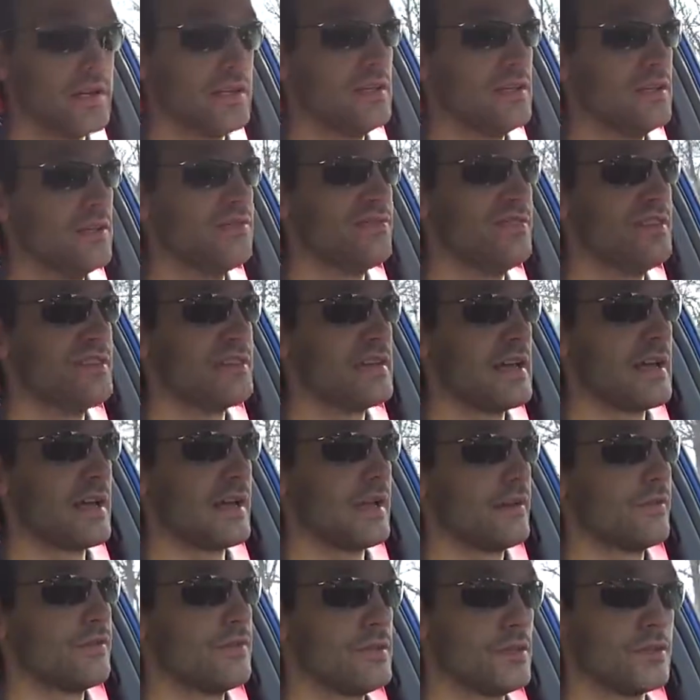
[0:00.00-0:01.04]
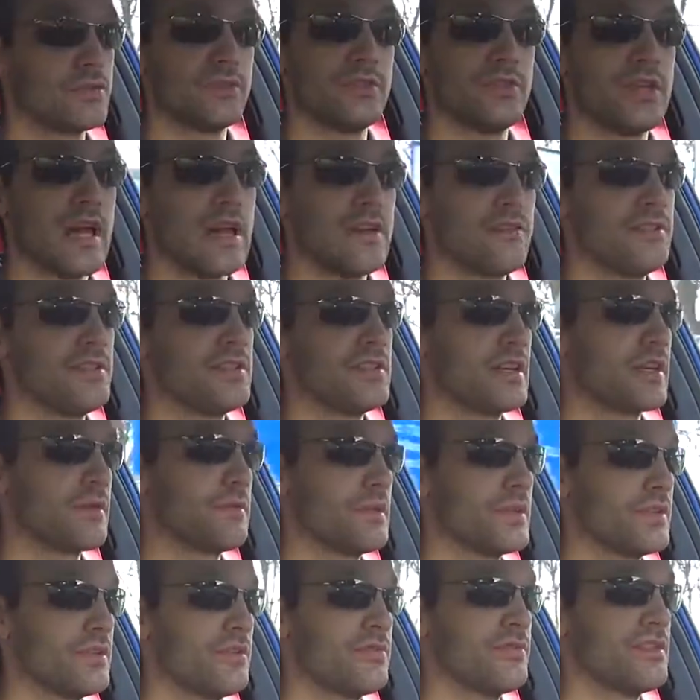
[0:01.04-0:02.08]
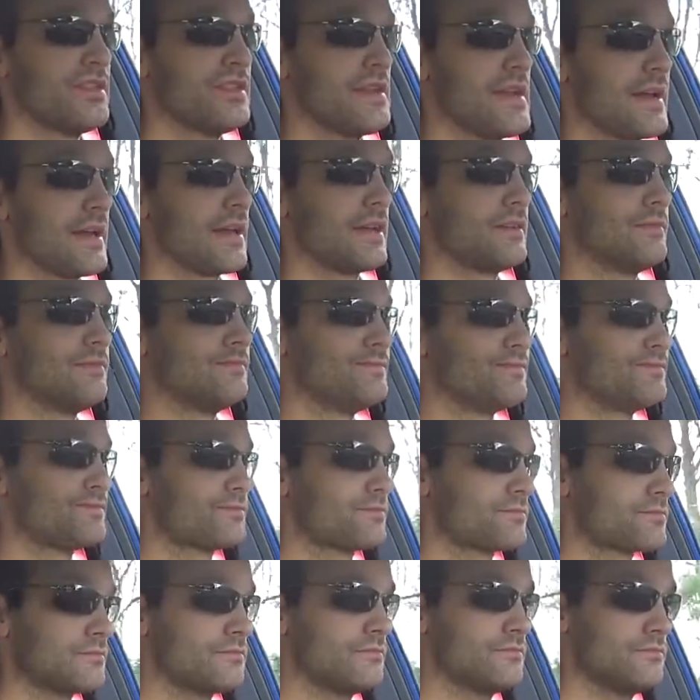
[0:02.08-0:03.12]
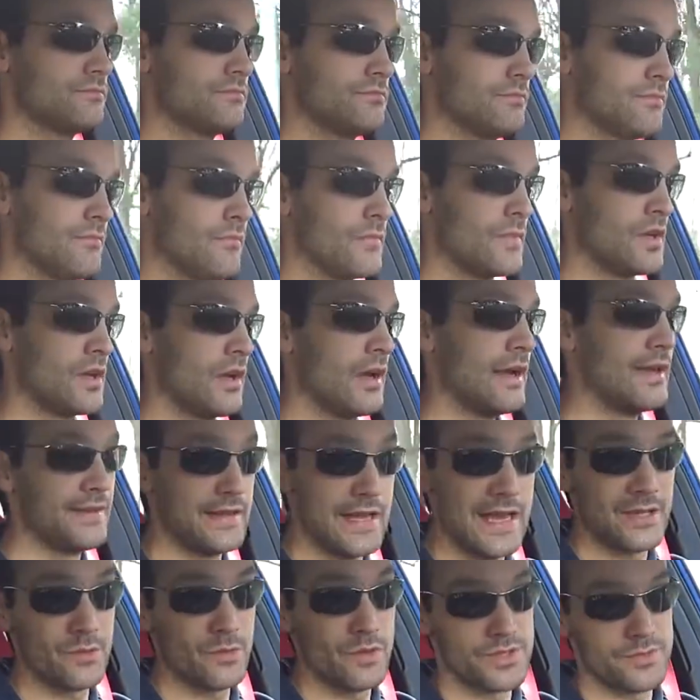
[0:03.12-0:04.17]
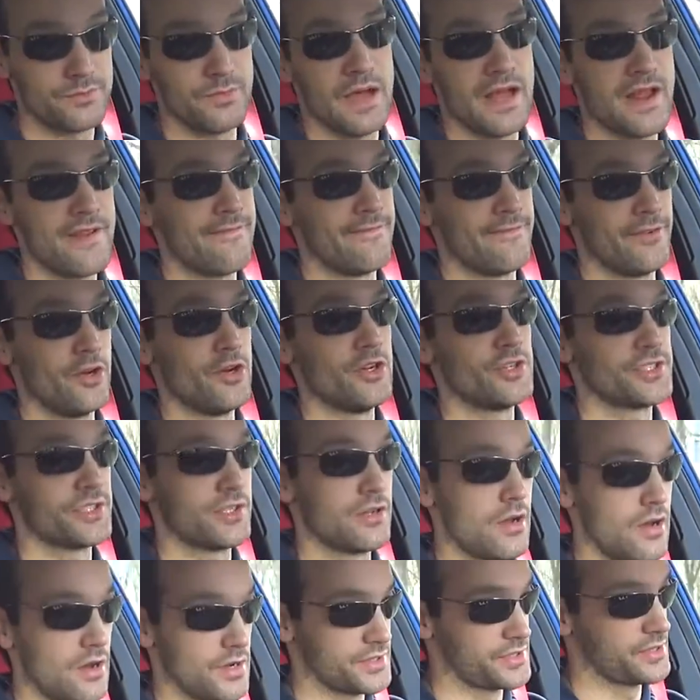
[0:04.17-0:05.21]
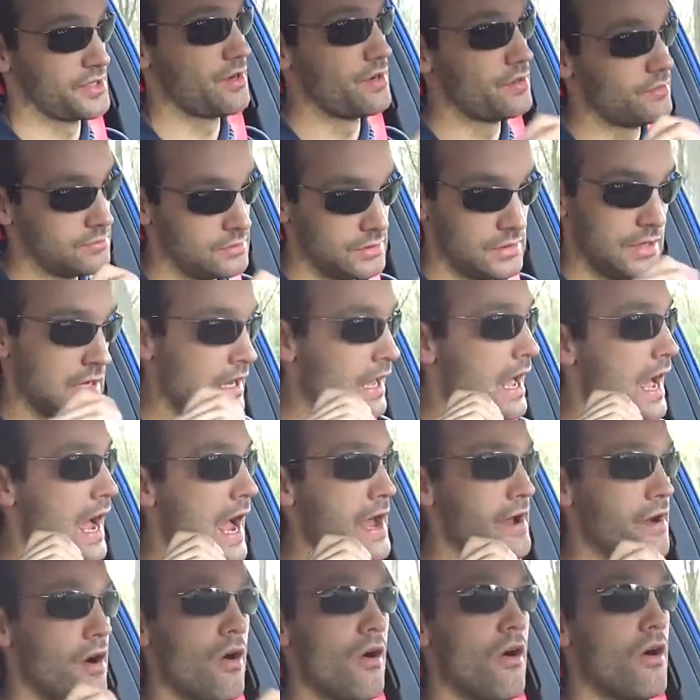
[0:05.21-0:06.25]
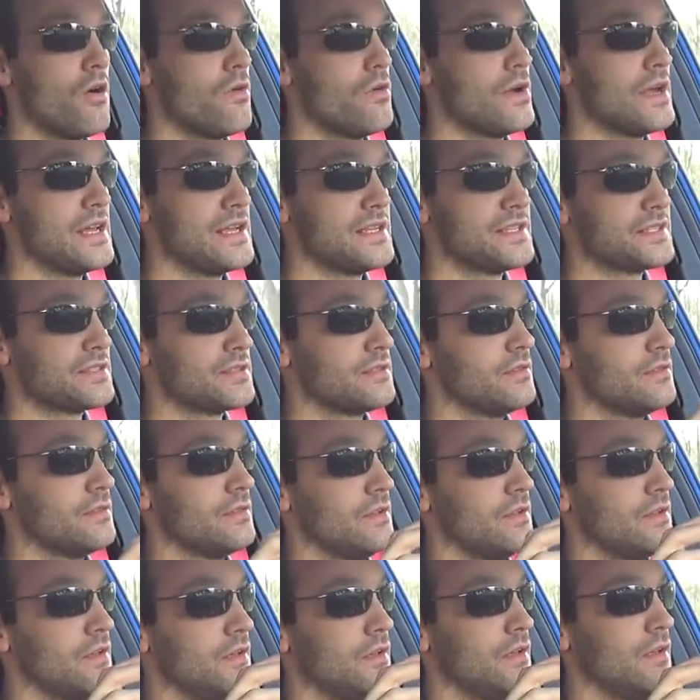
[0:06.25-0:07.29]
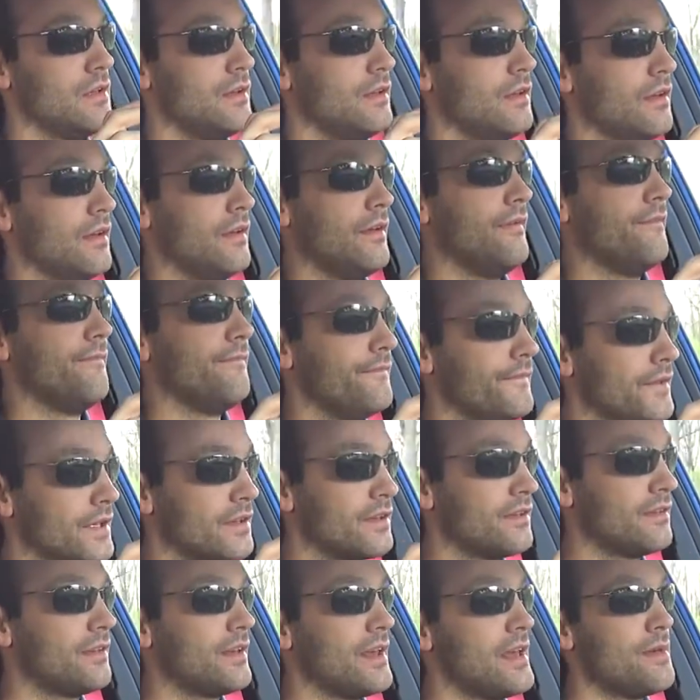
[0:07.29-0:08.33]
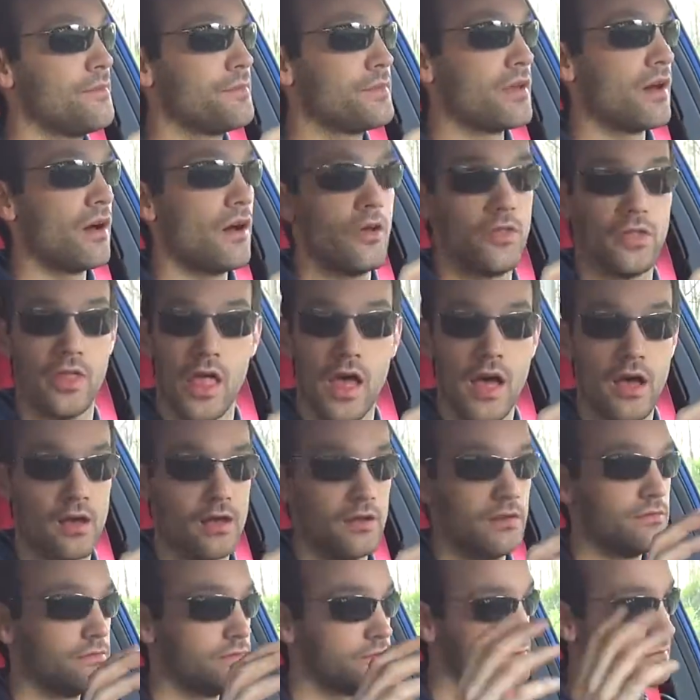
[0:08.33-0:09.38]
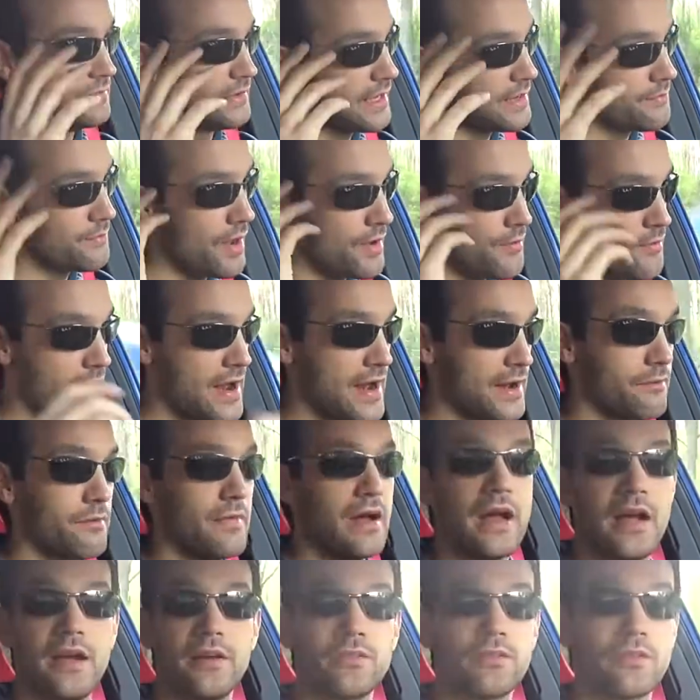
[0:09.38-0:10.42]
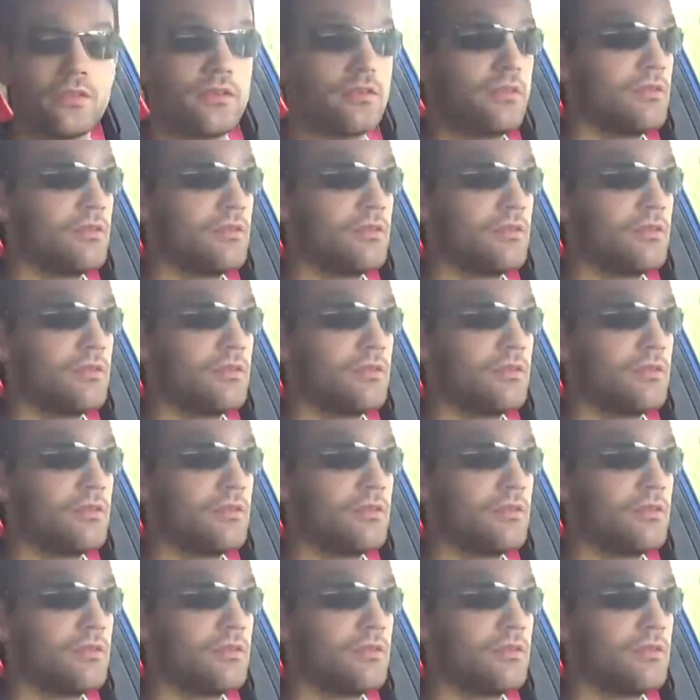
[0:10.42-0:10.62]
a VTEC, not an iVTEC, but a VTEC. And that was my first car. So I always keep Honda in my back mind,